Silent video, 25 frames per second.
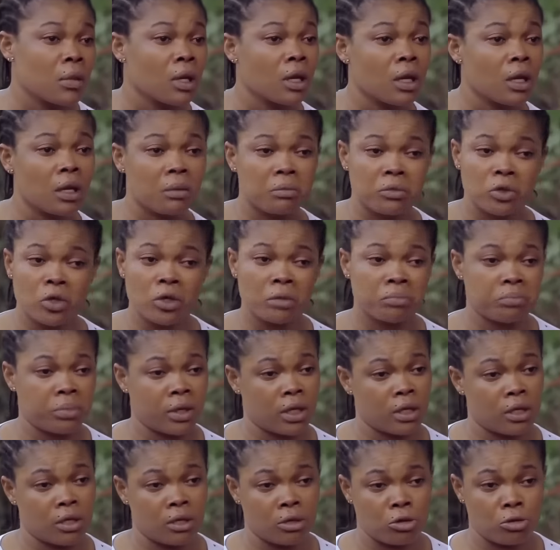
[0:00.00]
I am not
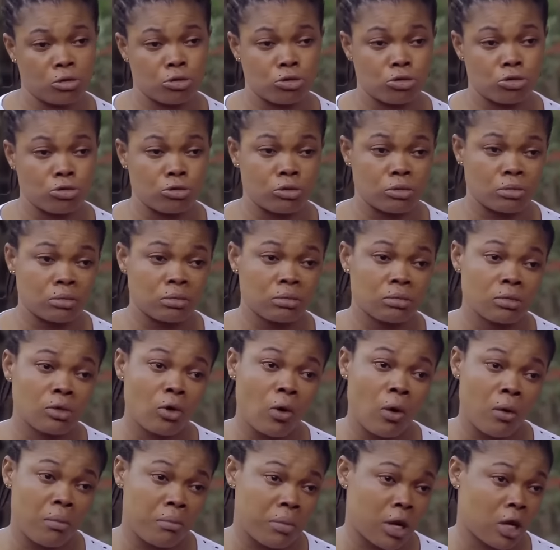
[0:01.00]
begging you to
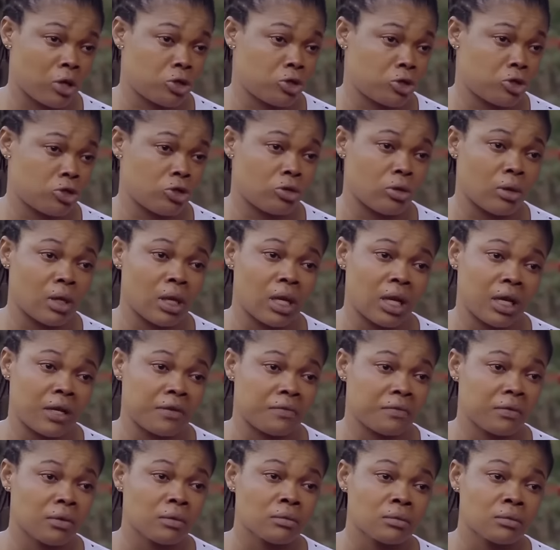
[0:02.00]
come back to your life.